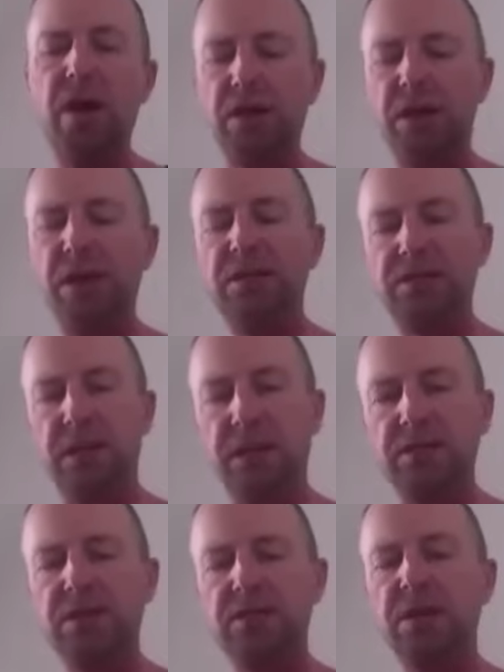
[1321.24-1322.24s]
And he
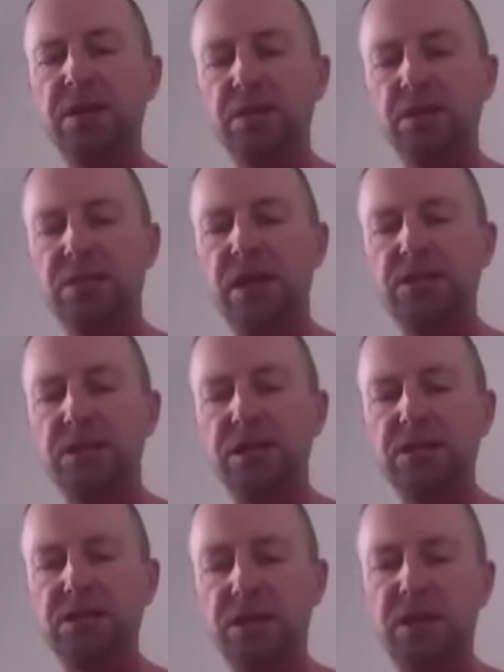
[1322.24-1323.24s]
says the
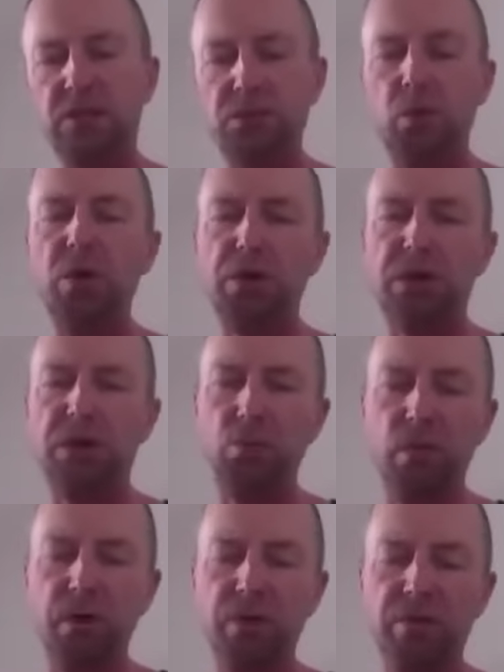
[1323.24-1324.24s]
Satanists that he was working
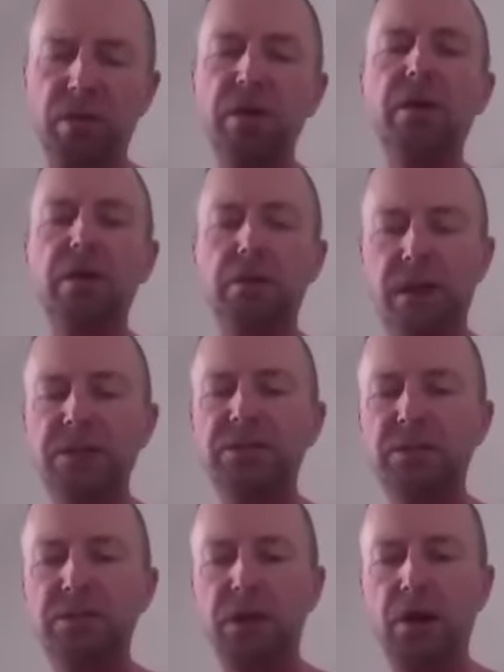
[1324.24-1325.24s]
with let
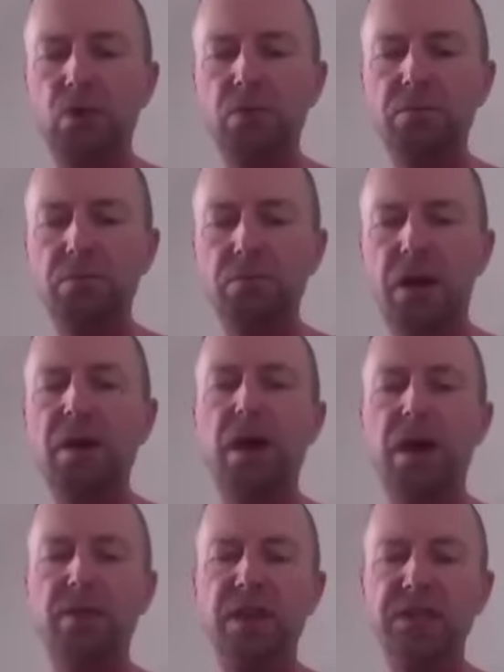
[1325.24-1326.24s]
him go,
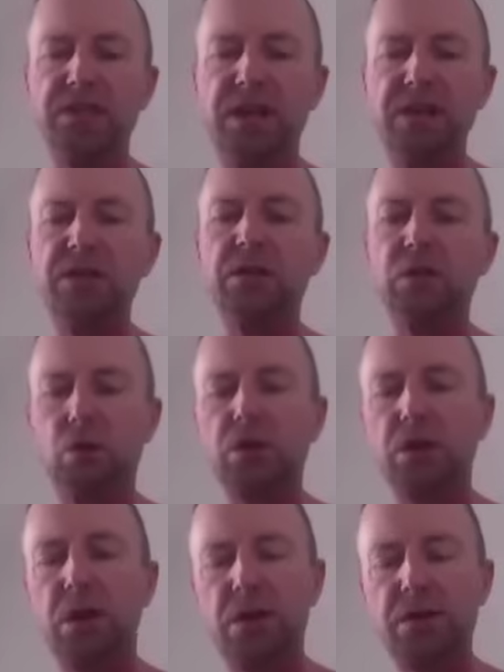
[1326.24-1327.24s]
and they said,
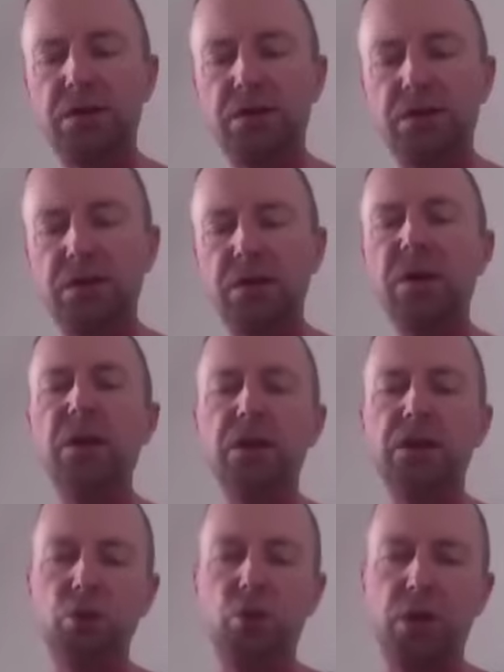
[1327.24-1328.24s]
"Good luck,
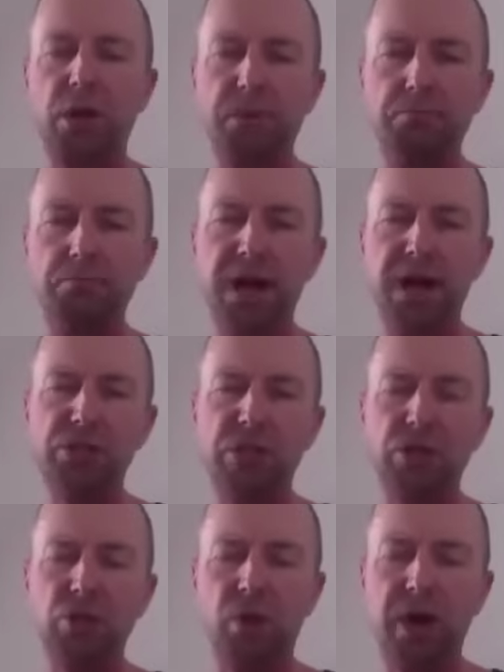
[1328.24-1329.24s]
because you're going to be
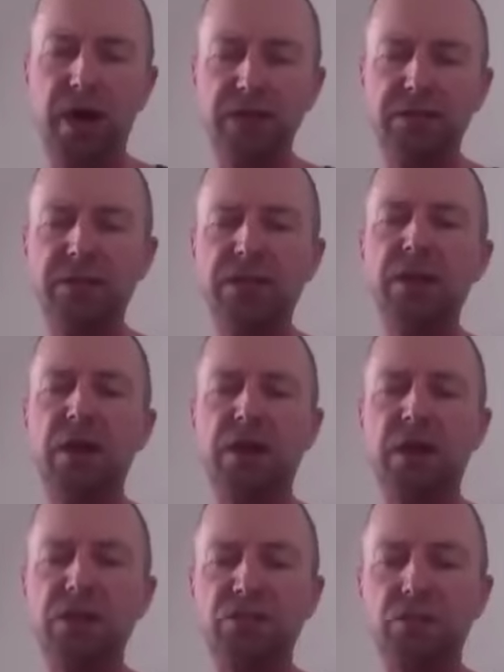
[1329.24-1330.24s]
bashing your head
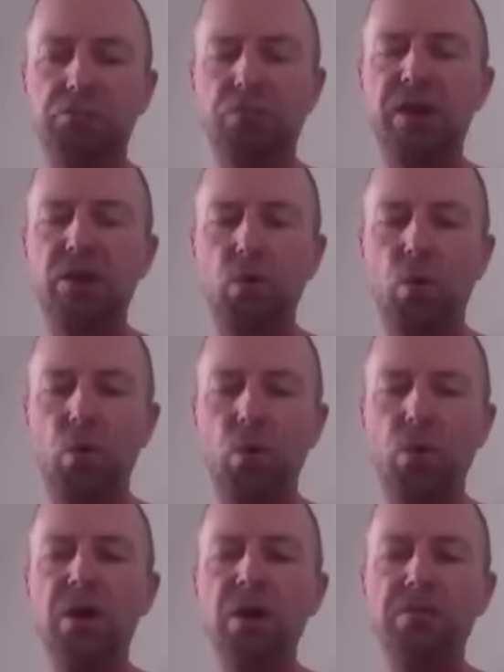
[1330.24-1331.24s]
against a brick
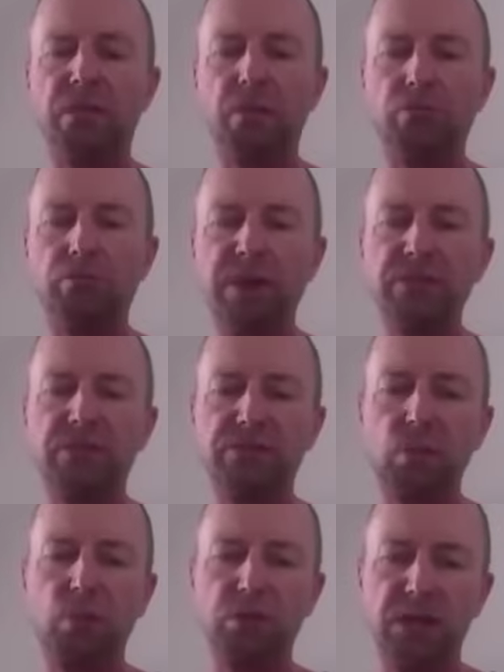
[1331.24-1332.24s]
wall for the rest of
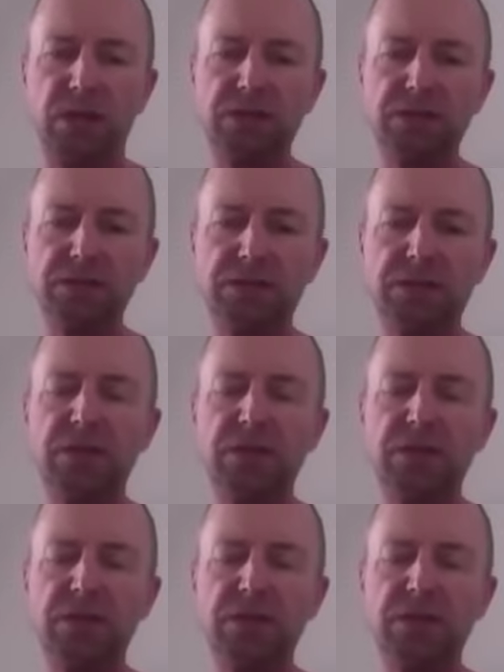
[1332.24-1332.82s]
your days.